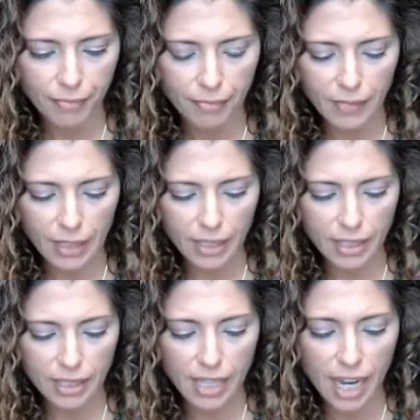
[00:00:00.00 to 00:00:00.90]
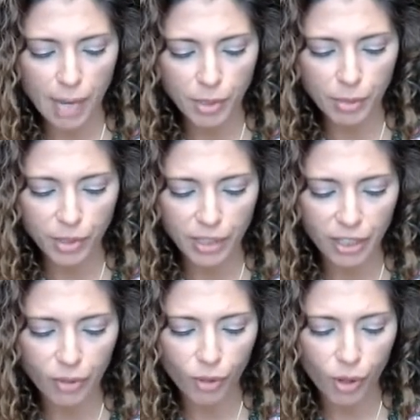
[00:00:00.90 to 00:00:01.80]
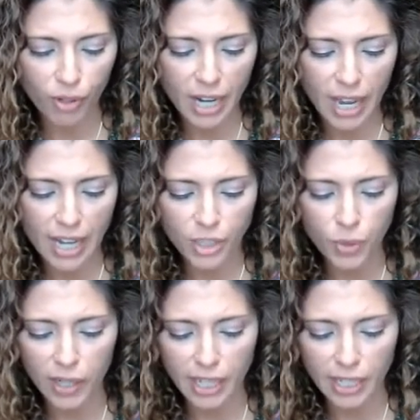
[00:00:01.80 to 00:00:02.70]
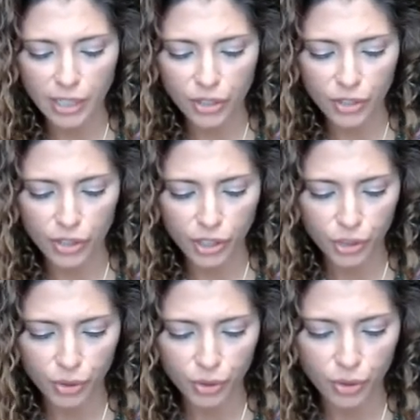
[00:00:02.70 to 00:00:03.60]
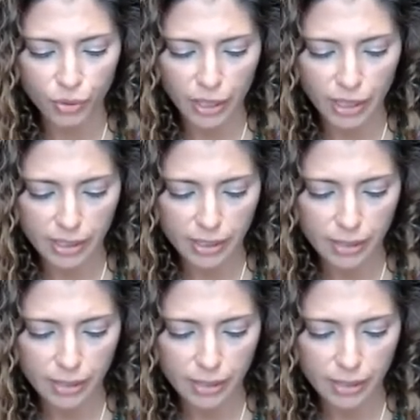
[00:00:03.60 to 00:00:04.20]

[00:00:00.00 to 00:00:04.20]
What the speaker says: This is optimally grown at 28 to 32 degrees.